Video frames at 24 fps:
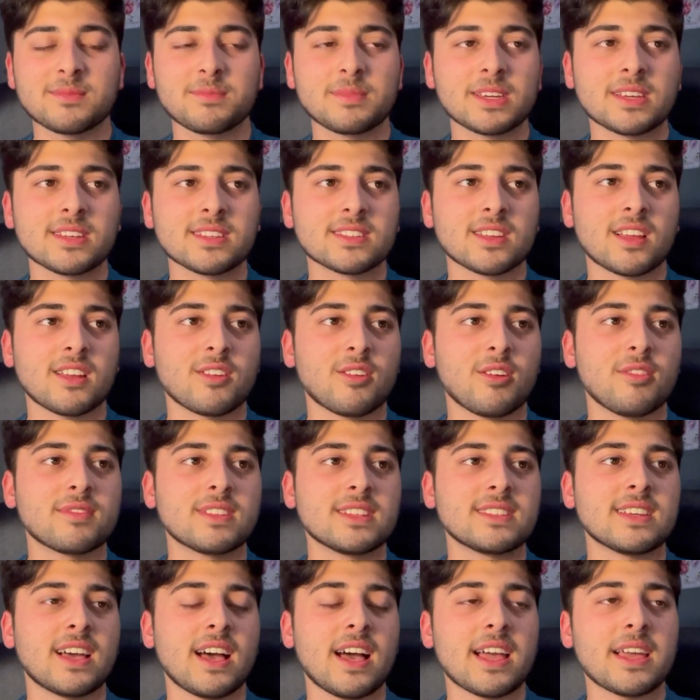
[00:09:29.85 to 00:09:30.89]
because a lot of the
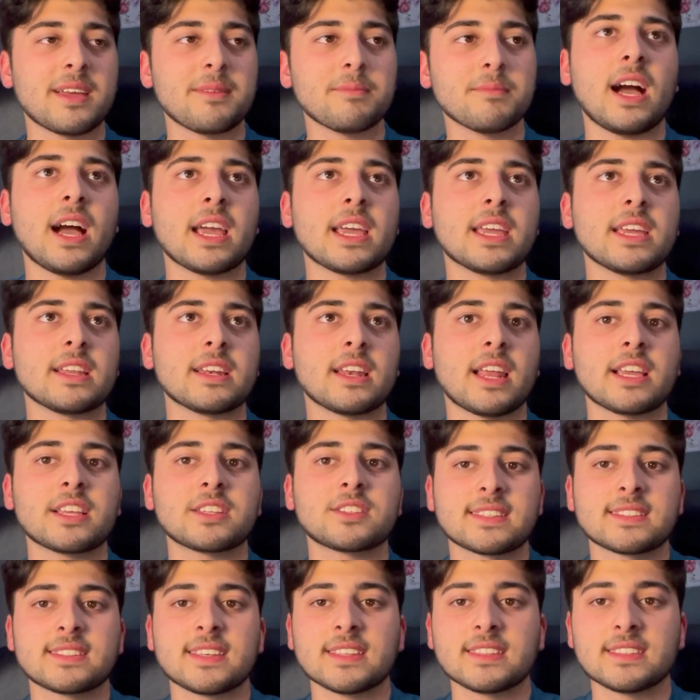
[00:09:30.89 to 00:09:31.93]
time I like
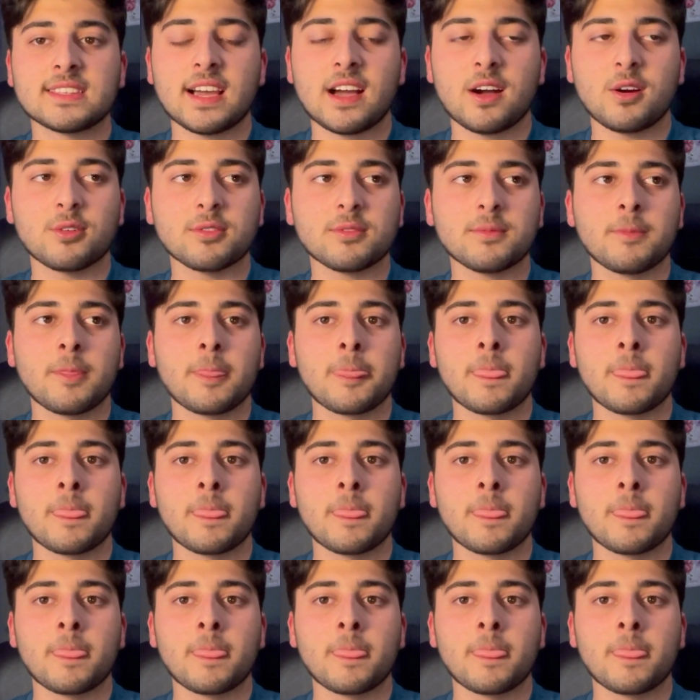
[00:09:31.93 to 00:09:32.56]
to sit down